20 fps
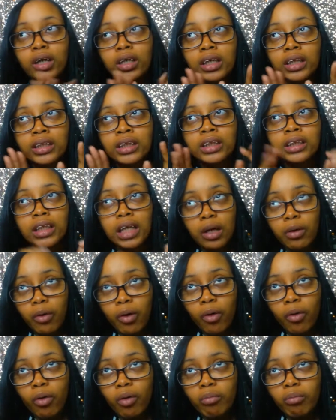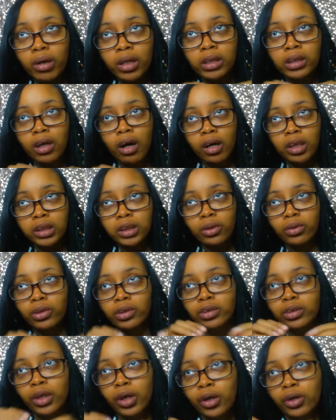It's a sequel, but it's also
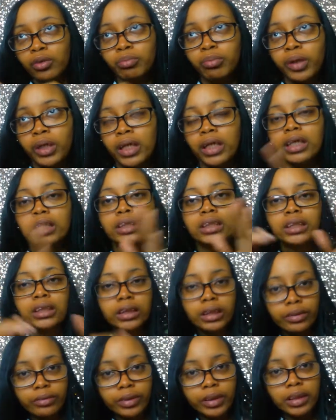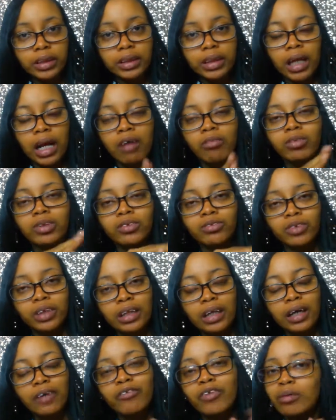the third book in a series that I was
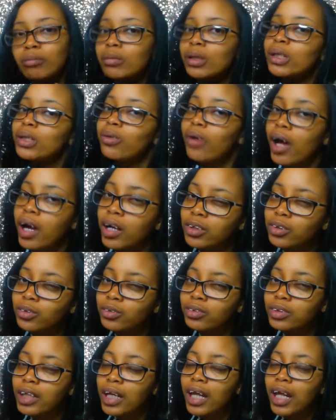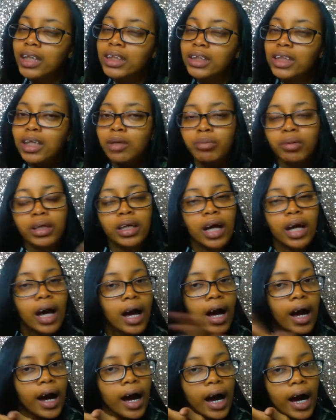reading from Mesu Andrews. And that's going to be
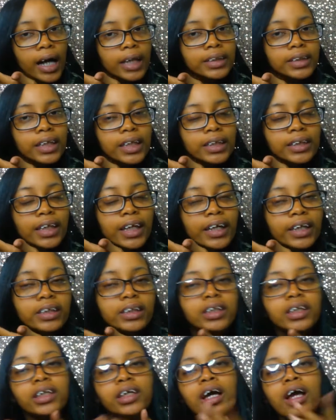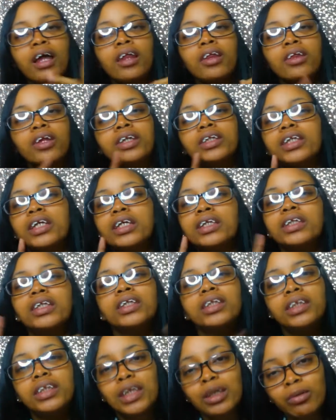Isaiah's Legacy. This is the
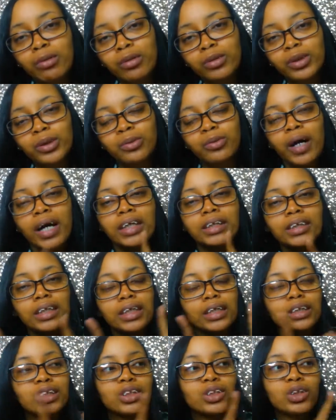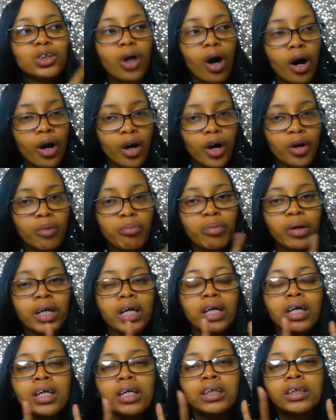sequel to Isaiah's Daughter, but
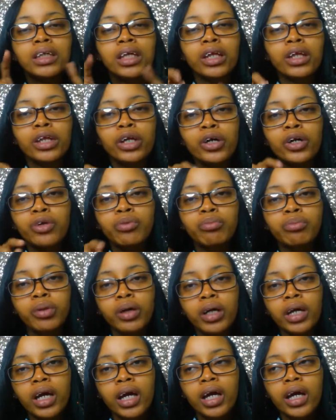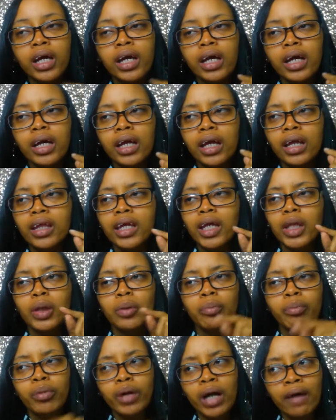it is the third book in, I think,
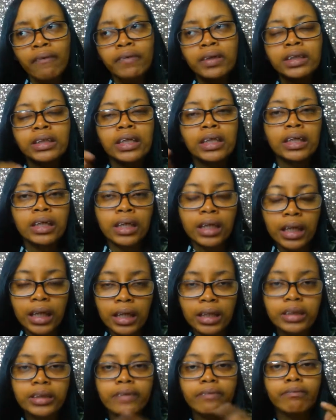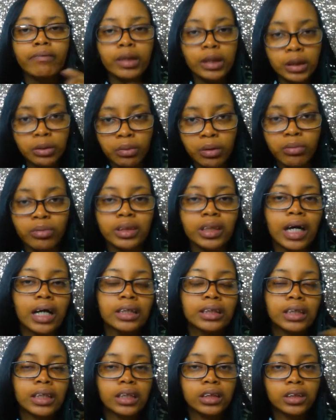the Prophets and Kings. The first one was
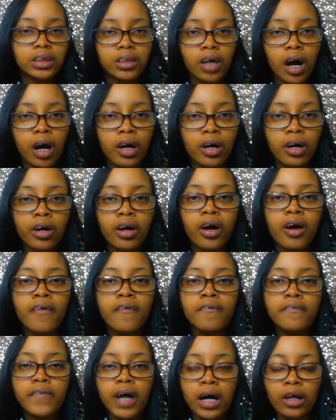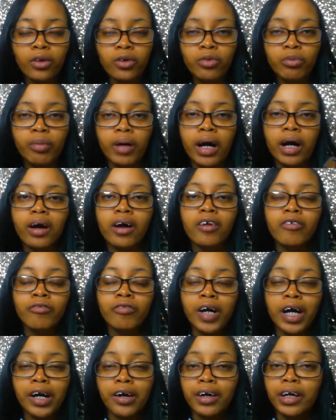Isaiah's Daughter, followed by A
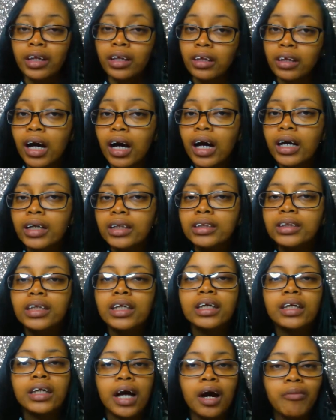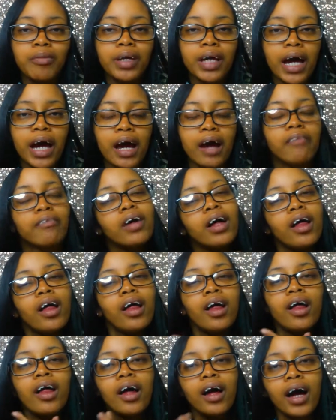Fire and Lions, and now we have
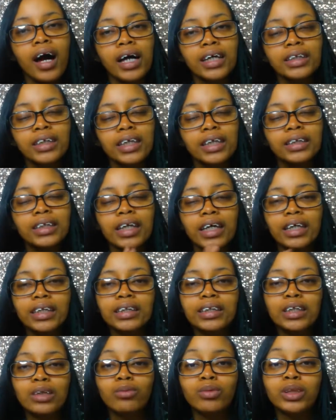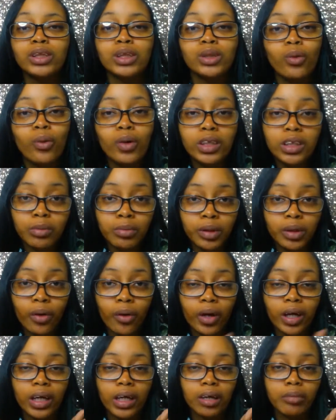Isaiah's Legacy, which is going to be
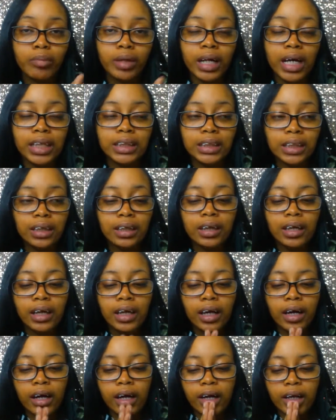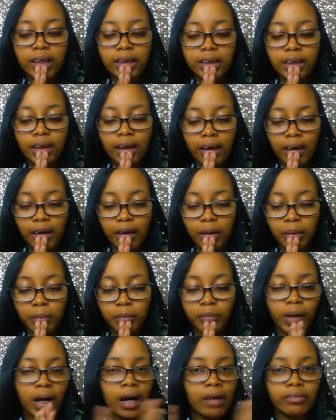on King Manasseh and
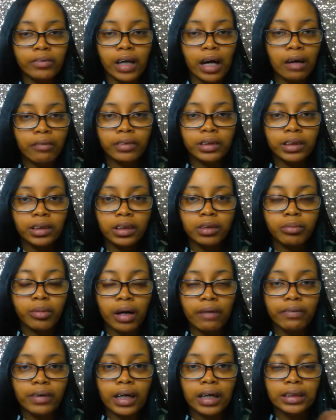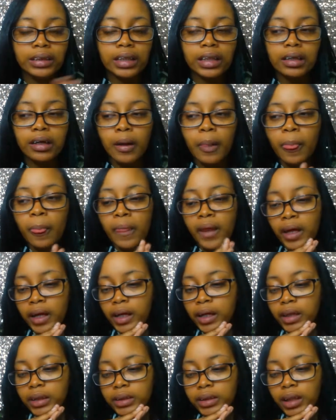um, obviously the prophet Isaiah.
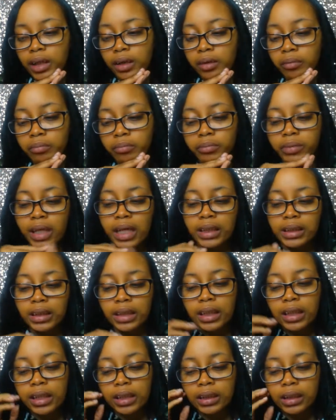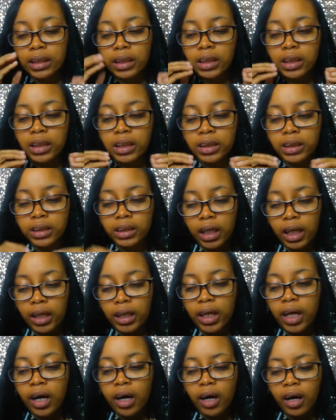And um, Manasseh is the
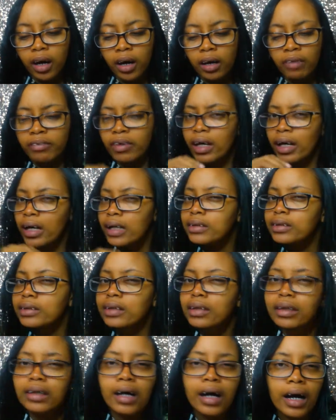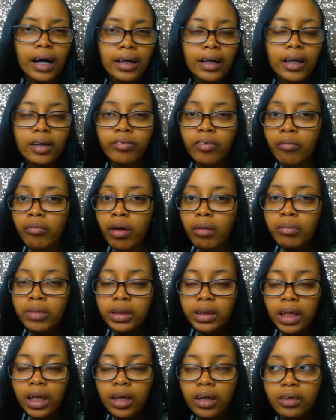son of Hezekiah, if I'm not
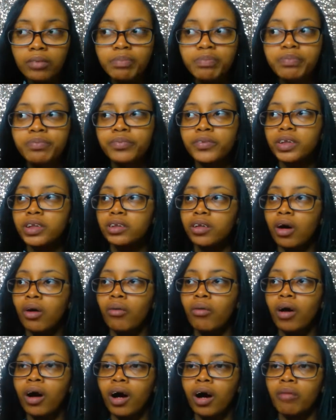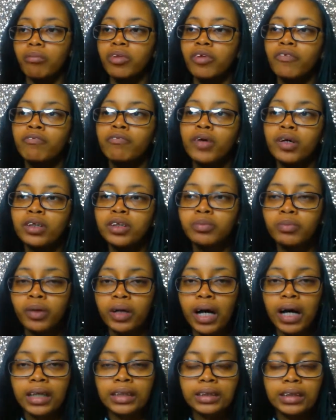mistaken. So um, the first
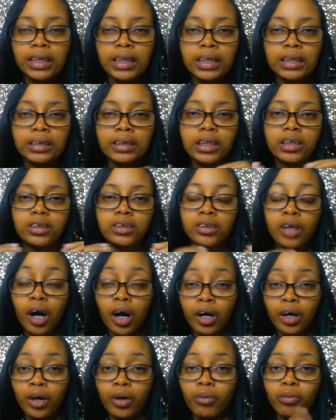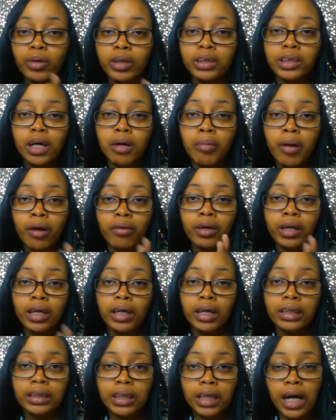book, Isaiah's Daughter, was about
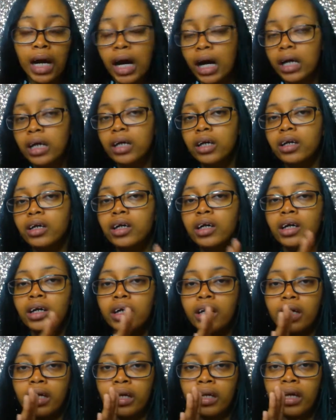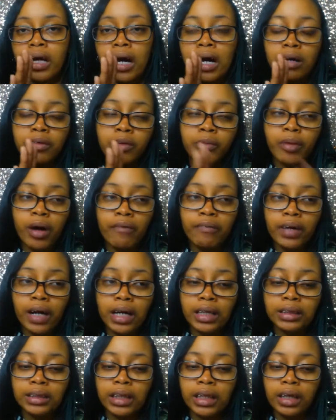King Hezekiah and I, the prophet
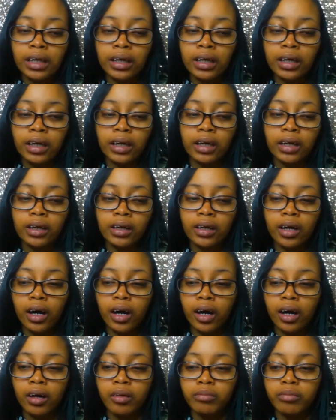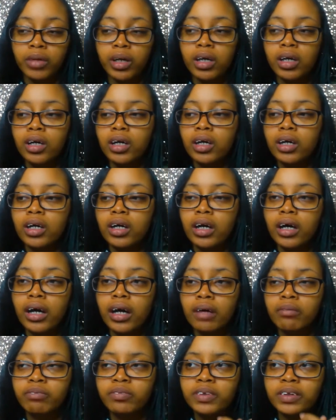Isaiah and um,
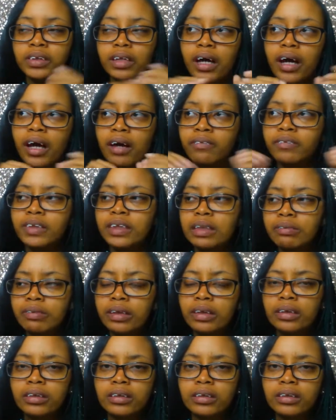Hephzibah.